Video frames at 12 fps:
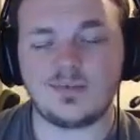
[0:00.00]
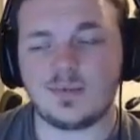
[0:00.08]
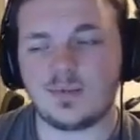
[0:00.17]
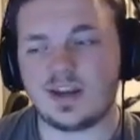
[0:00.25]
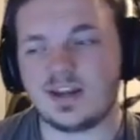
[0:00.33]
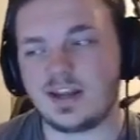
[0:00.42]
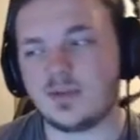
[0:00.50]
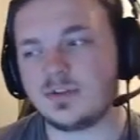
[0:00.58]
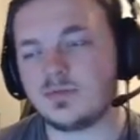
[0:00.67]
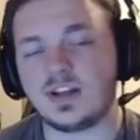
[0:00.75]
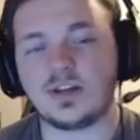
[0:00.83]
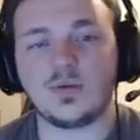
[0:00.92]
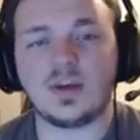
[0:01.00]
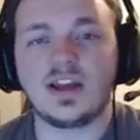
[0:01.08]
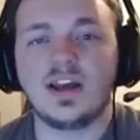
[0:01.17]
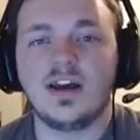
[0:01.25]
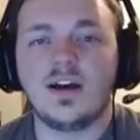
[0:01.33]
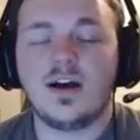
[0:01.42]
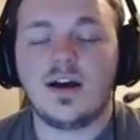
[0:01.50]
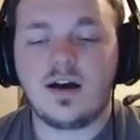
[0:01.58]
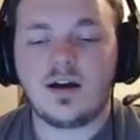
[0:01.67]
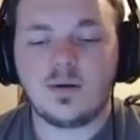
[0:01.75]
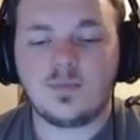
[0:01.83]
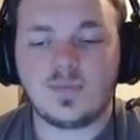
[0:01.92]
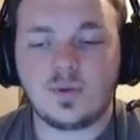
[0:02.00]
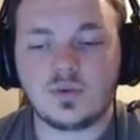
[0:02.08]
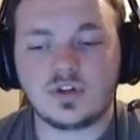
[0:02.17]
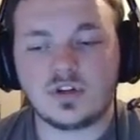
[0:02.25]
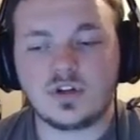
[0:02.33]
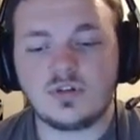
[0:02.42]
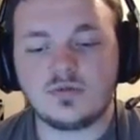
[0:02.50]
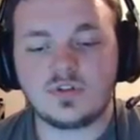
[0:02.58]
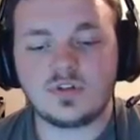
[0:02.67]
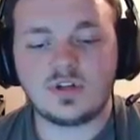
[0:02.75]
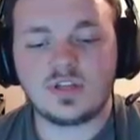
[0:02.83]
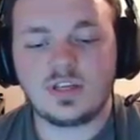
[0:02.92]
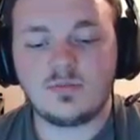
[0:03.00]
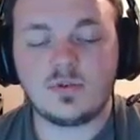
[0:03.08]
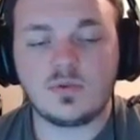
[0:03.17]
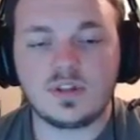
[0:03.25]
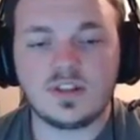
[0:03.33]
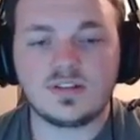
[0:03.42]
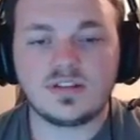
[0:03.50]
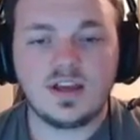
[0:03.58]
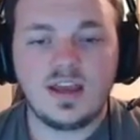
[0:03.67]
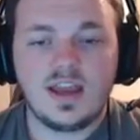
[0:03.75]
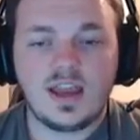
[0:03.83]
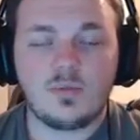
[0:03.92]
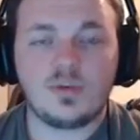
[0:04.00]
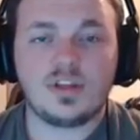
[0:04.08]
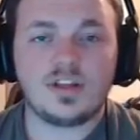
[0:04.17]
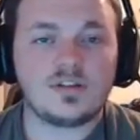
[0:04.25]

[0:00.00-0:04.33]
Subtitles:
amount of damage. But anyway, and what you're going to do is you're going to keep doing this, and when you